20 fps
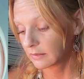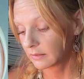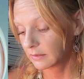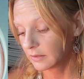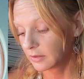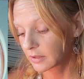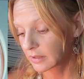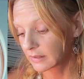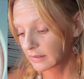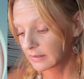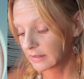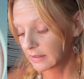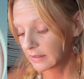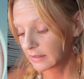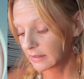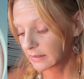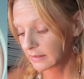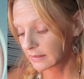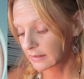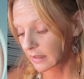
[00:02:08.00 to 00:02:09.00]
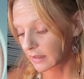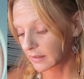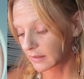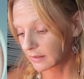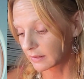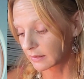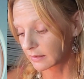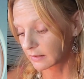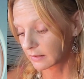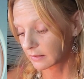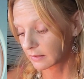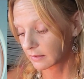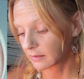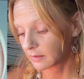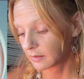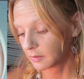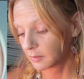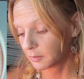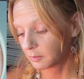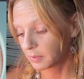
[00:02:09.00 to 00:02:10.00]
you can see it is signed
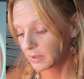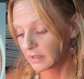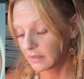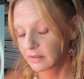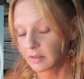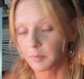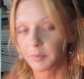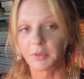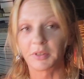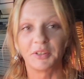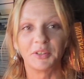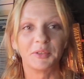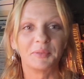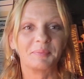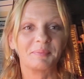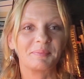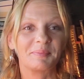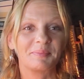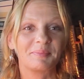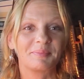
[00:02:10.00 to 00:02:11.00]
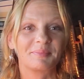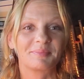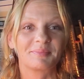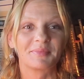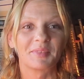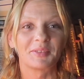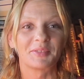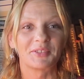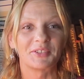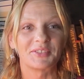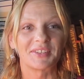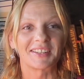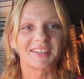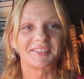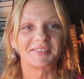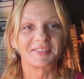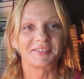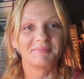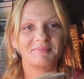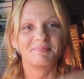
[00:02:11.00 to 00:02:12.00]
PW. 2
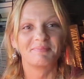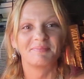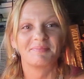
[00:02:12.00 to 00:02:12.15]
seconds.